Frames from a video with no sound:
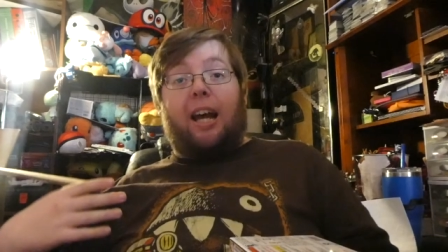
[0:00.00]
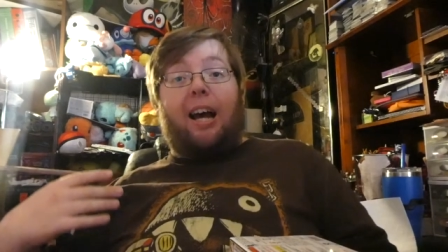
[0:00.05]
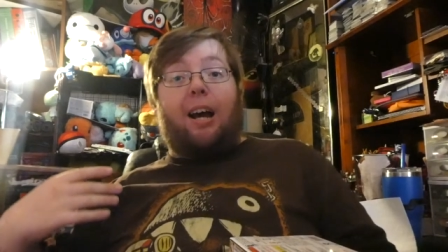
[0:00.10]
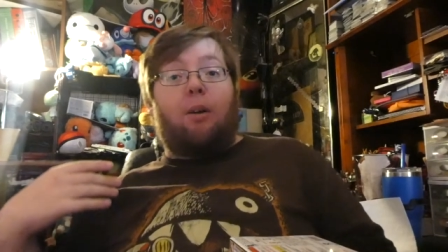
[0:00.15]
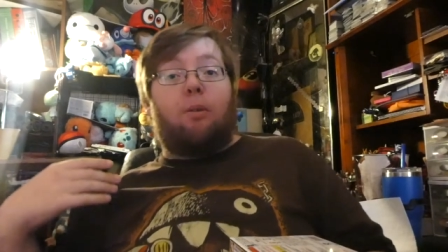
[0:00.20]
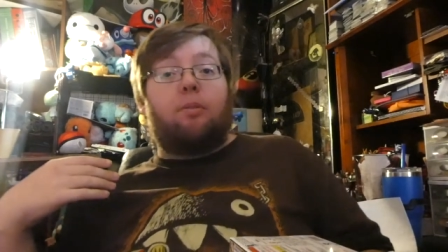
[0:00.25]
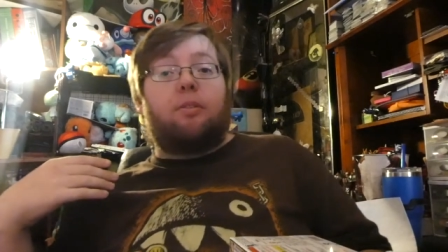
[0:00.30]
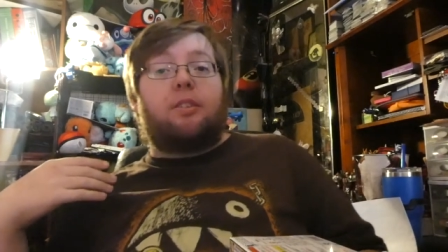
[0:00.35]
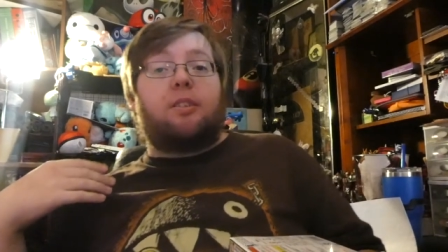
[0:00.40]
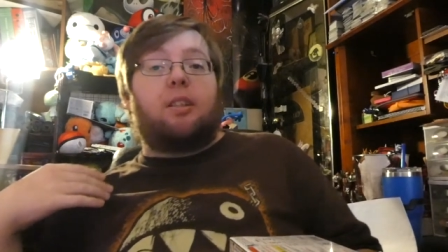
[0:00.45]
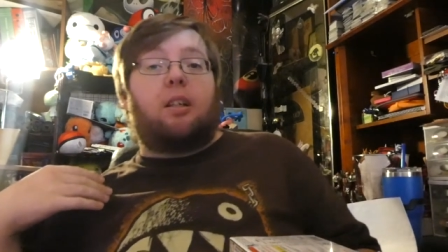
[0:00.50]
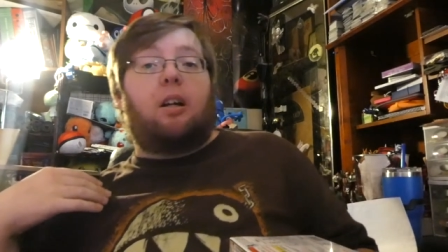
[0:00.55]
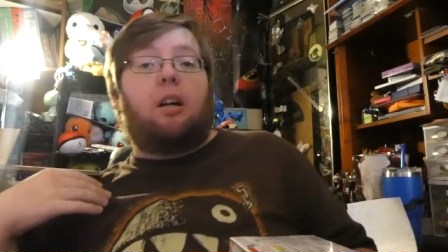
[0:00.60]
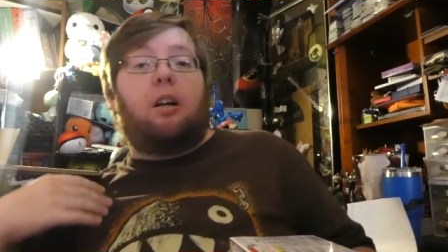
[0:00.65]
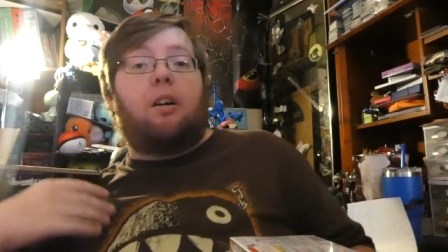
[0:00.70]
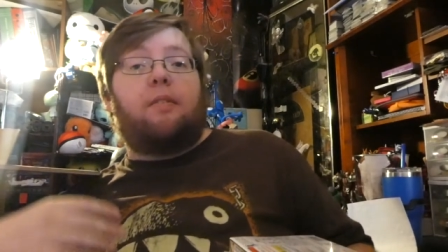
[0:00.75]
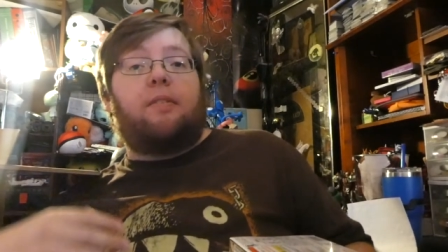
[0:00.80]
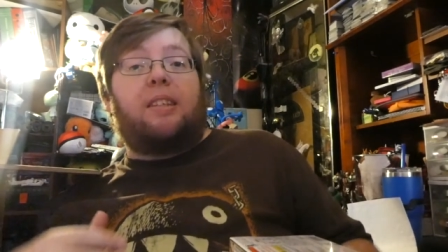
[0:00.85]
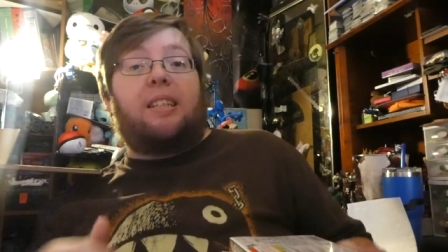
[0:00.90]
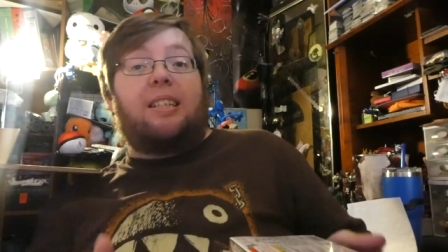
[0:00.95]
out
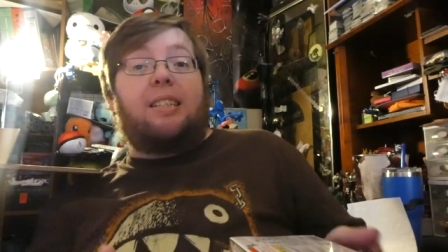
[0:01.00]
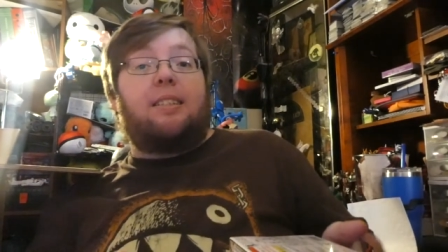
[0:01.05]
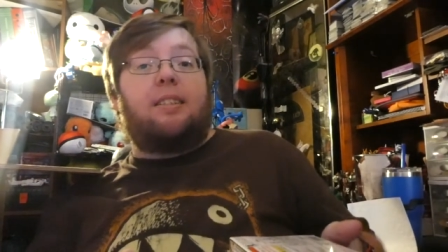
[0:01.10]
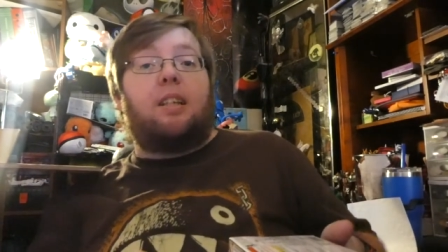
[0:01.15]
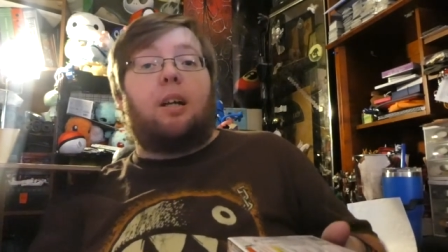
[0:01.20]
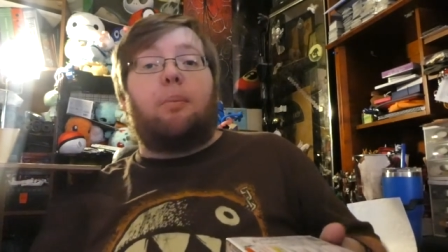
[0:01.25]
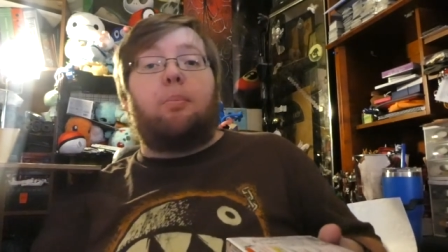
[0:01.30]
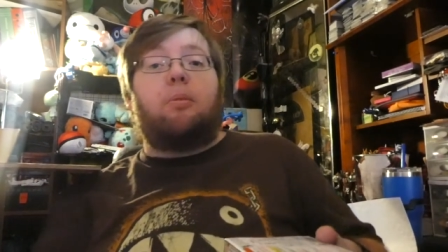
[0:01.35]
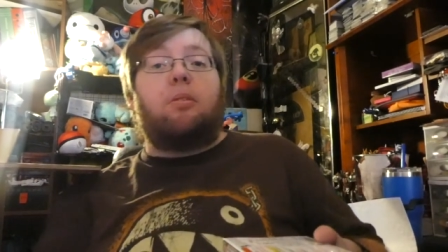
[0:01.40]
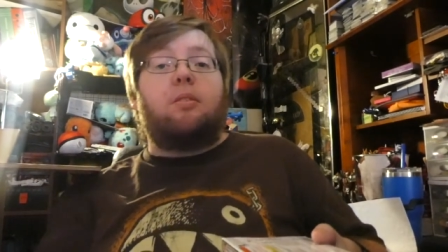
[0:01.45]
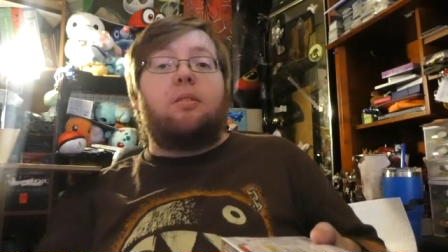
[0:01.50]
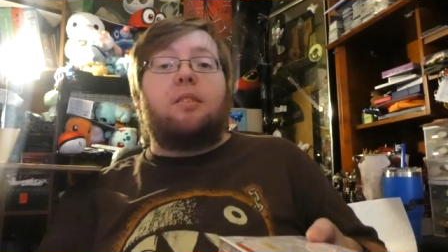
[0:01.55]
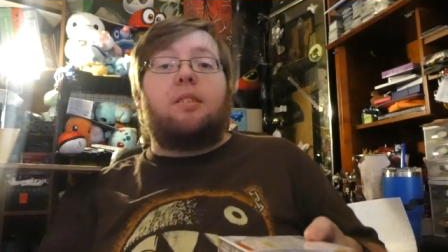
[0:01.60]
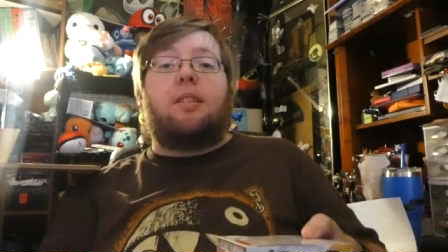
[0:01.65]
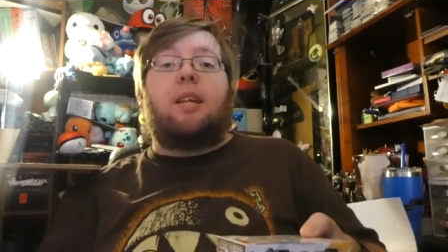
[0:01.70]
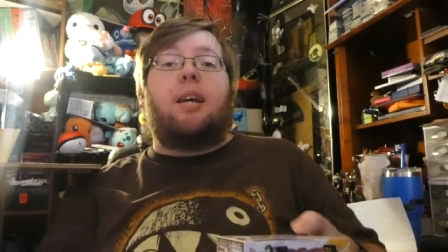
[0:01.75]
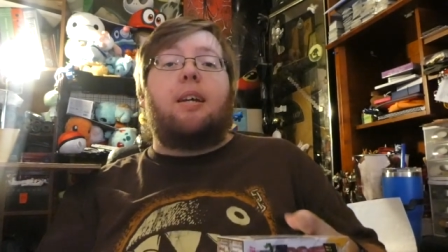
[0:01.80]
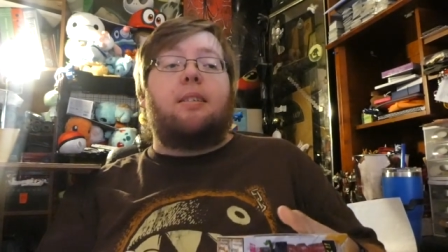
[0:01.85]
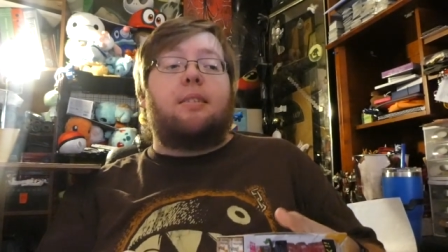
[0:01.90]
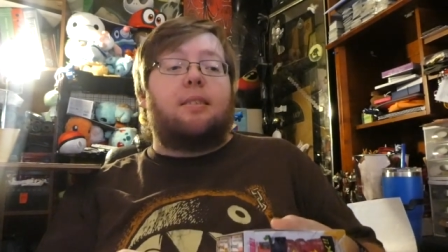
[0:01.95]
of the double
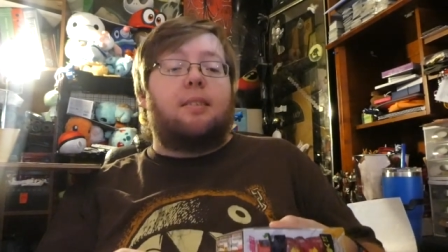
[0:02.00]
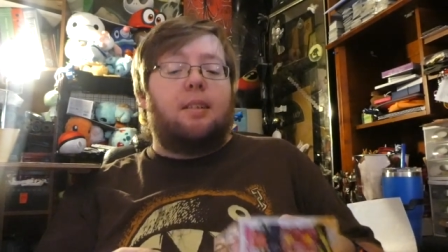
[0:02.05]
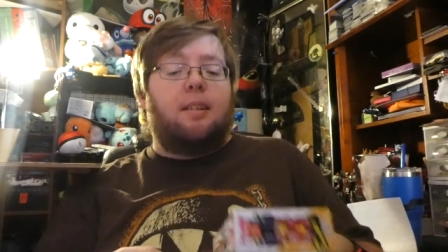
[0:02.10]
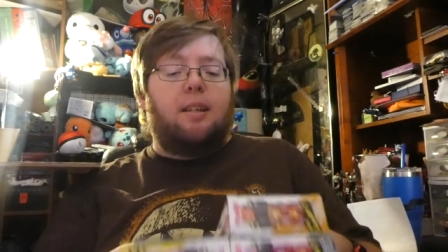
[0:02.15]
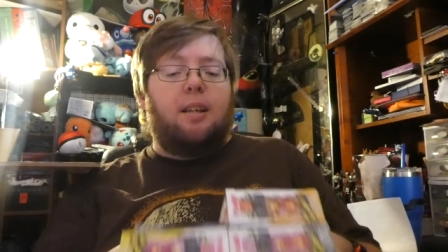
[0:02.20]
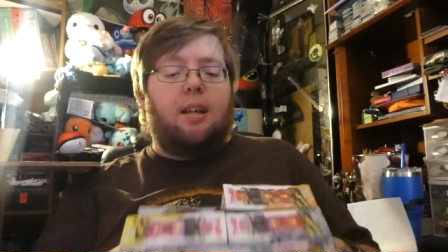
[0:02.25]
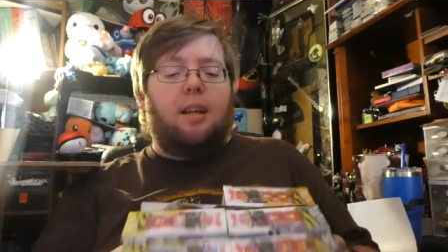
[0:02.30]
set